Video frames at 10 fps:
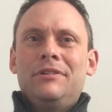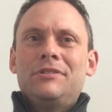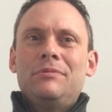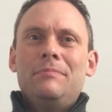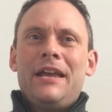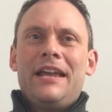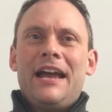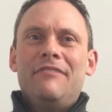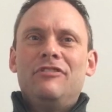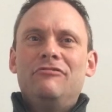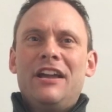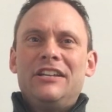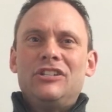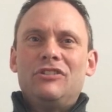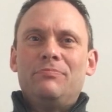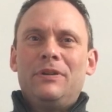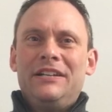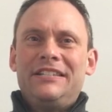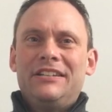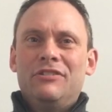Whilst we may have a range of
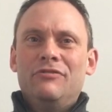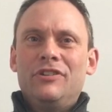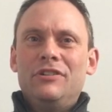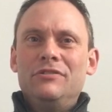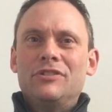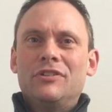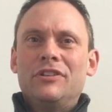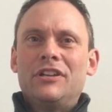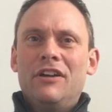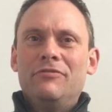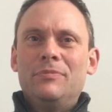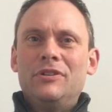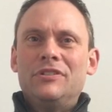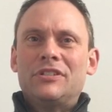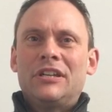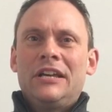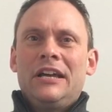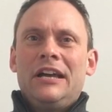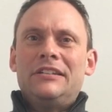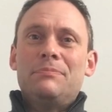political views on the government
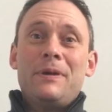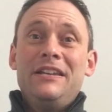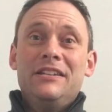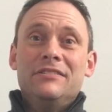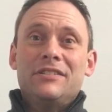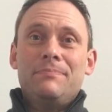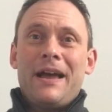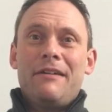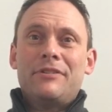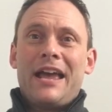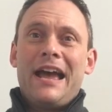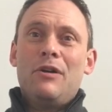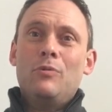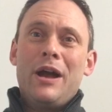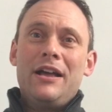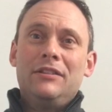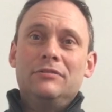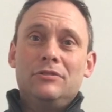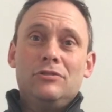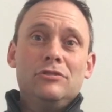and opinions about how well
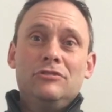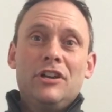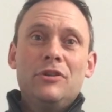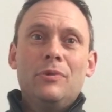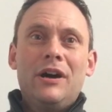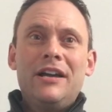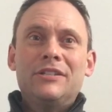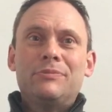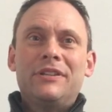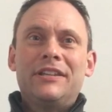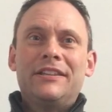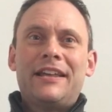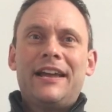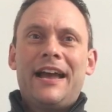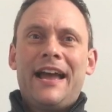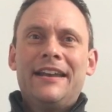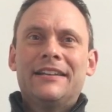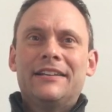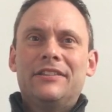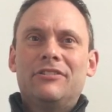or otherwise we think they are
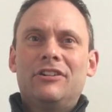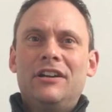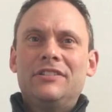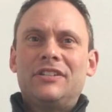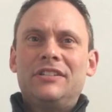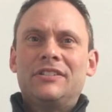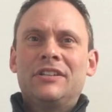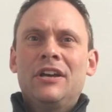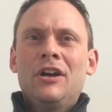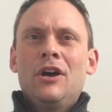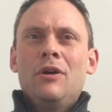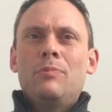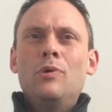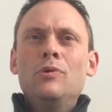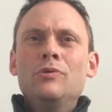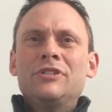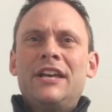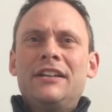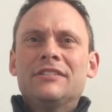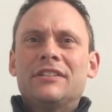handling the crisis, Paul
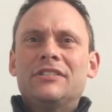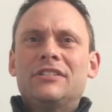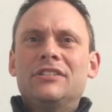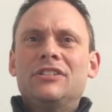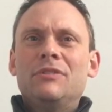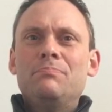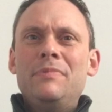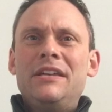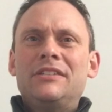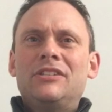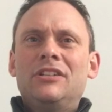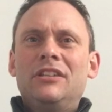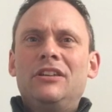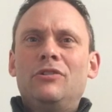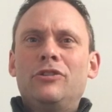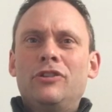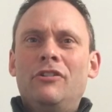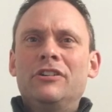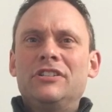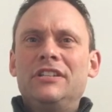tells us to submit to the
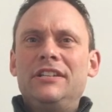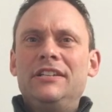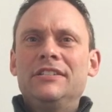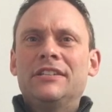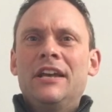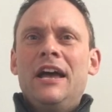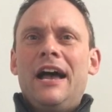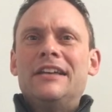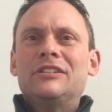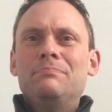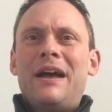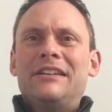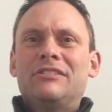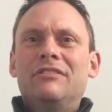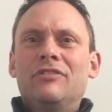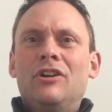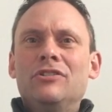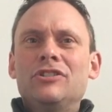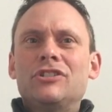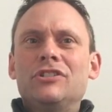authorities as a matter of
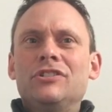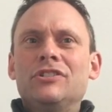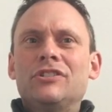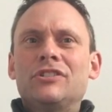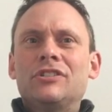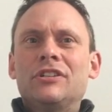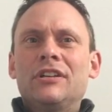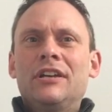conscience.